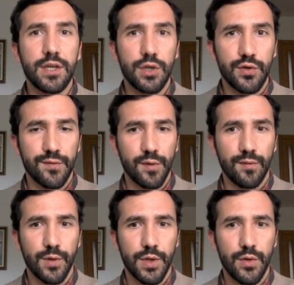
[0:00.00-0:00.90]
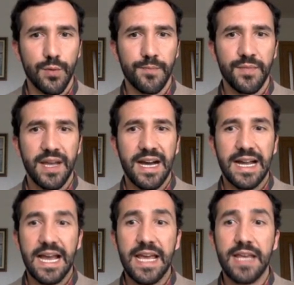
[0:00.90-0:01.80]
useful for you, and
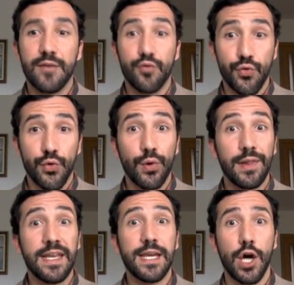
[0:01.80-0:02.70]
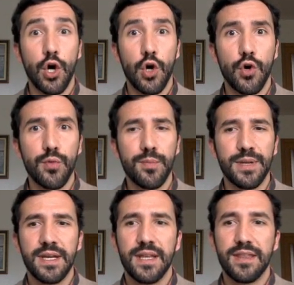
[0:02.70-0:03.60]
I truly hope
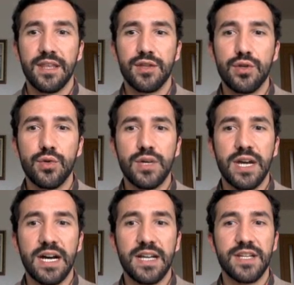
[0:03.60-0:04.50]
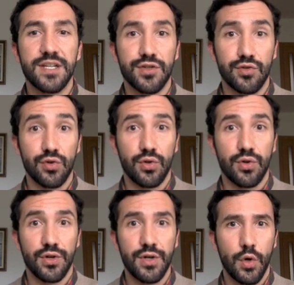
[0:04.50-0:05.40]
that you can
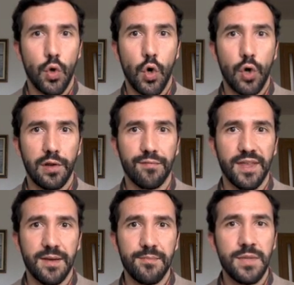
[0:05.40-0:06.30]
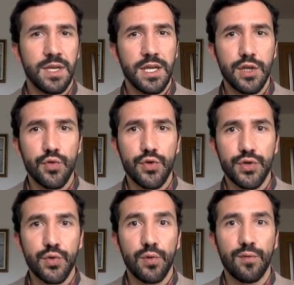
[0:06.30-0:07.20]
store all of them in your
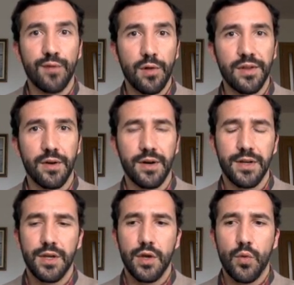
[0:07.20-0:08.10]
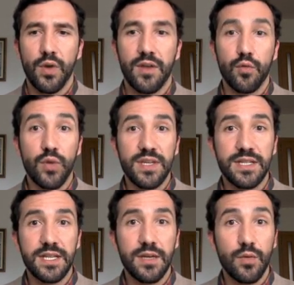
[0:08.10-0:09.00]
school folder. When we
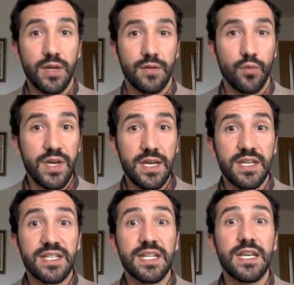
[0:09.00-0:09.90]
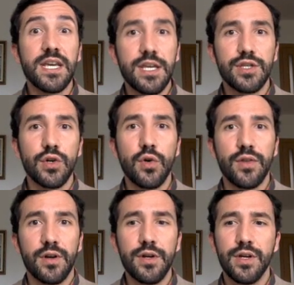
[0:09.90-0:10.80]
see each
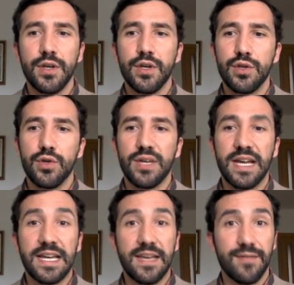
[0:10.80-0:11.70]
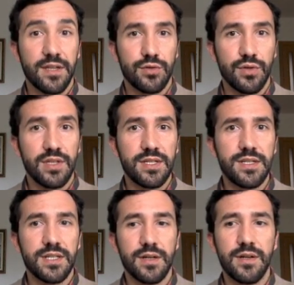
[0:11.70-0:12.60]
other, you can give them to the
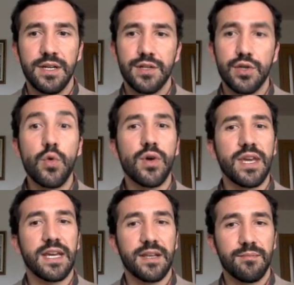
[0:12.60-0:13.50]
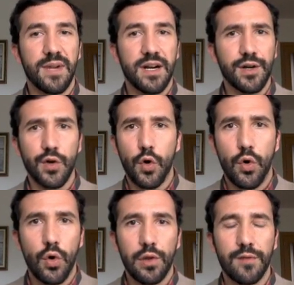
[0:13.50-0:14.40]
teacher so he can mark
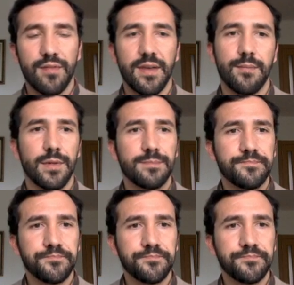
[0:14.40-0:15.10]
all of them.